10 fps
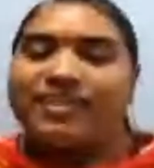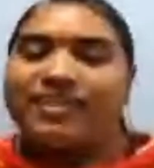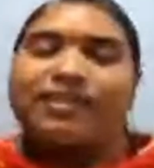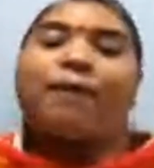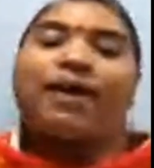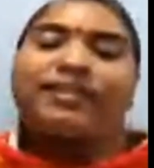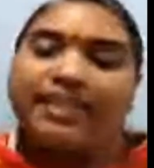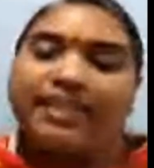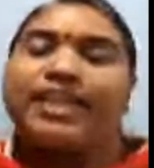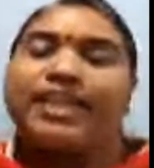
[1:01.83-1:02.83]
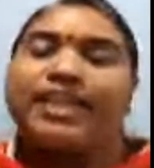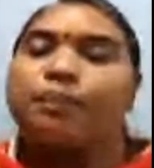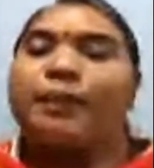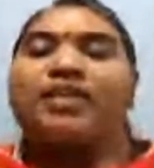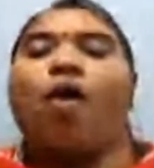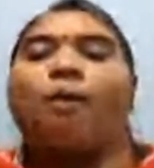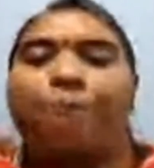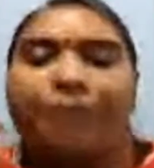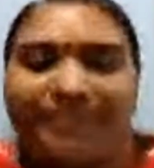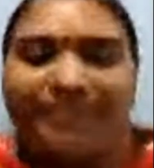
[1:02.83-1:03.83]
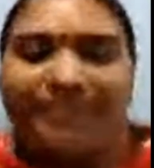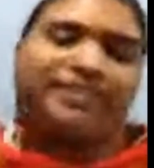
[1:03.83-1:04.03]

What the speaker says: the parties, they should be competent.